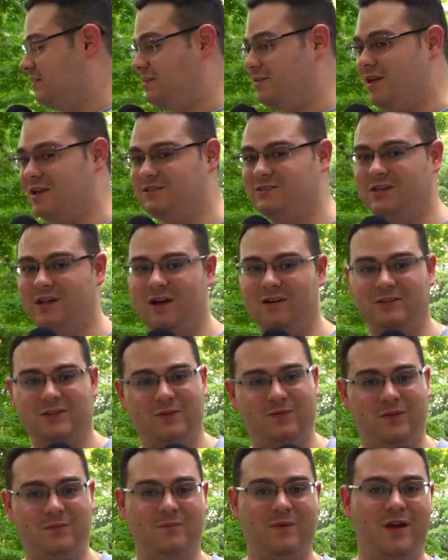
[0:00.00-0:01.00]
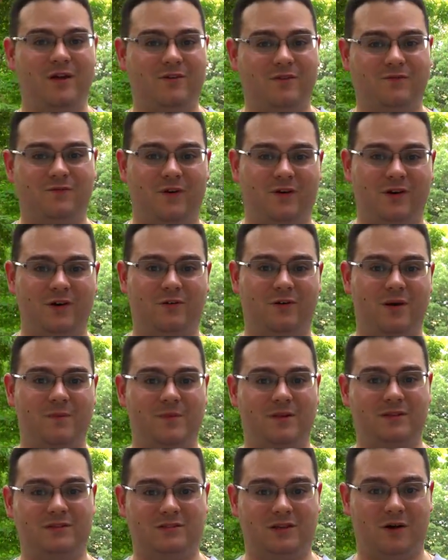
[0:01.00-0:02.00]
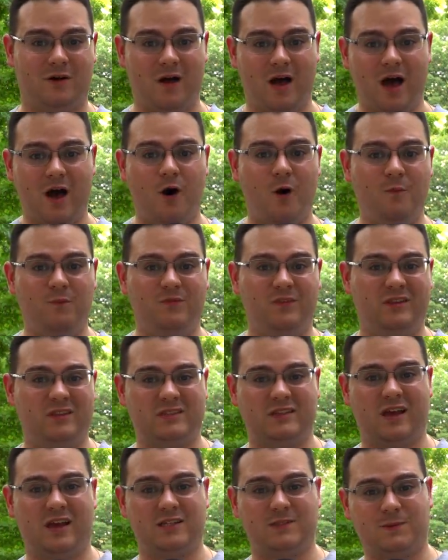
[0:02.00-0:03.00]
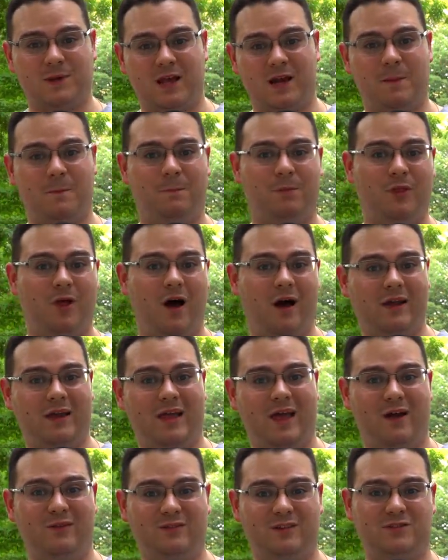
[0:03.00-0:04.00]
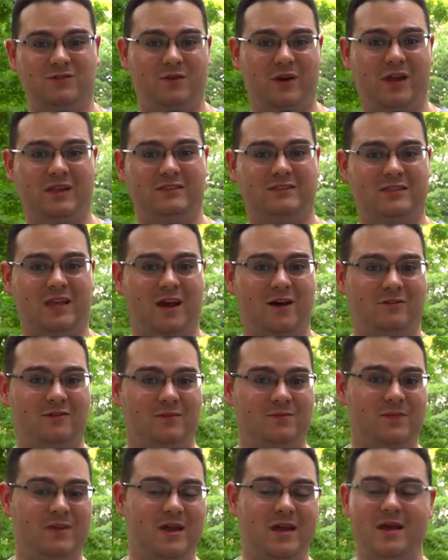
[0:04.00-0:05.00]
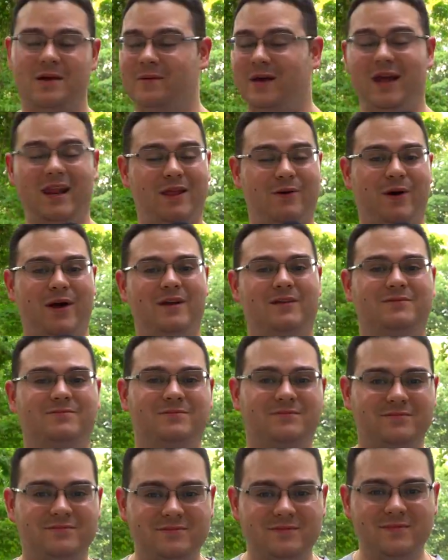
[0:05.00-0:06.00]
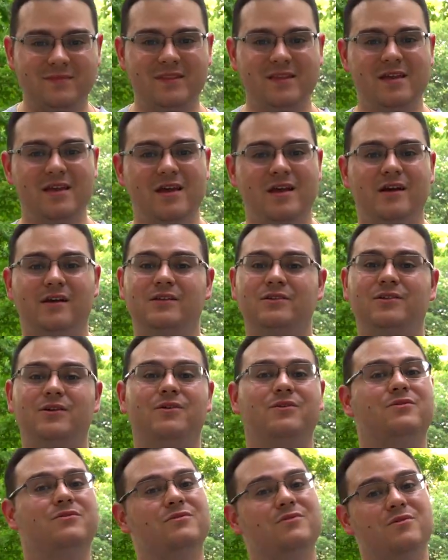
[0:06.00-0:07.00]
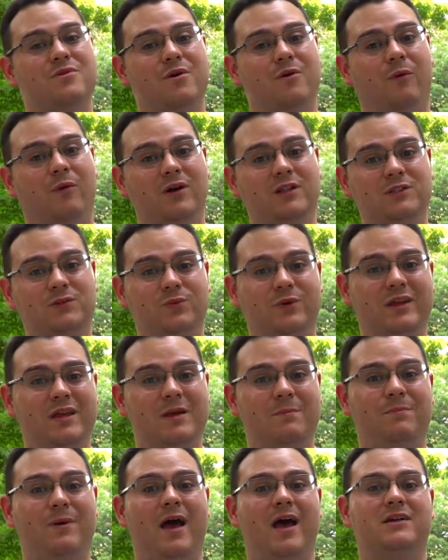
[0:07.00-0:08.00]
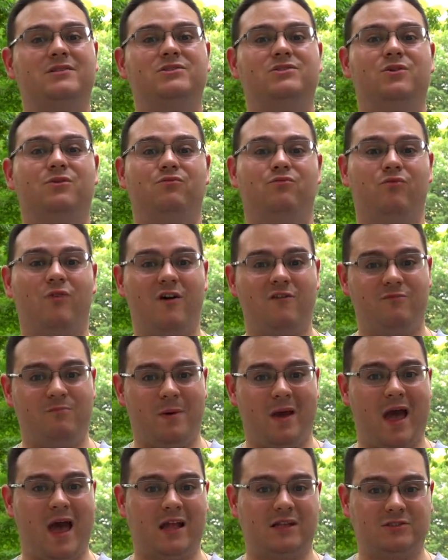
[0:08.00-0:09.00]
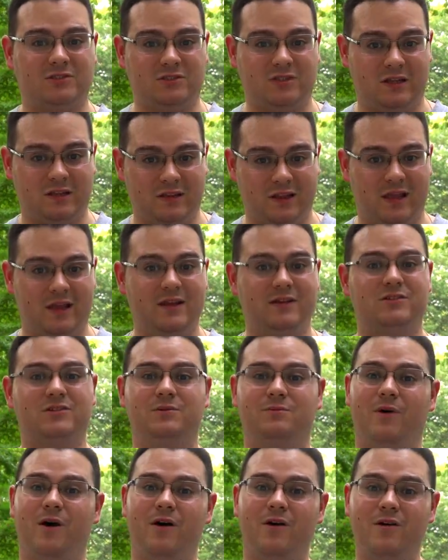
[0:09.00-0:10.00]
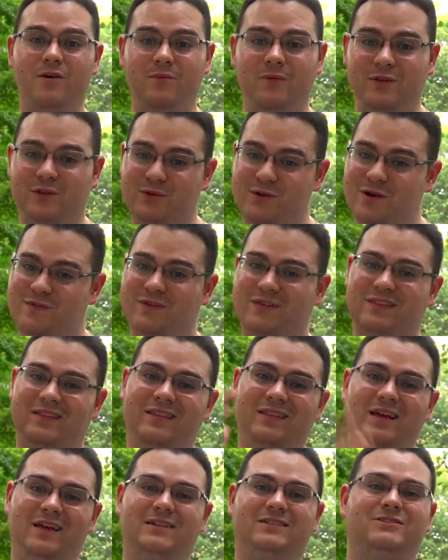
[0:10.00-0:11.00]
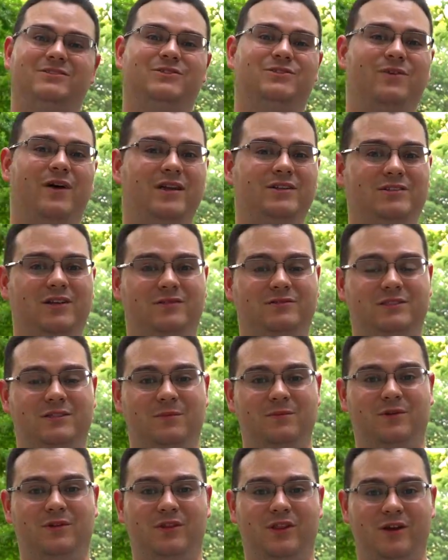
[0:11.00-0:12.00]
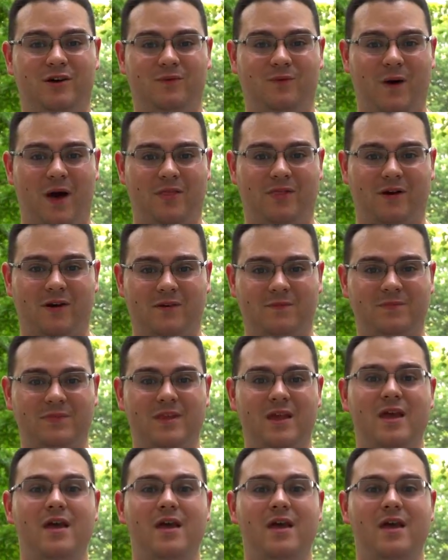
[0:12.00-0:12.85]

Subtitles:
Testing out different microphone equipment, so hopefully this guy's kind of blocking out the train sound. Anyway, so once we get past the rough patch tonight and tomorrow, we do have a nice stretch of some clear weather.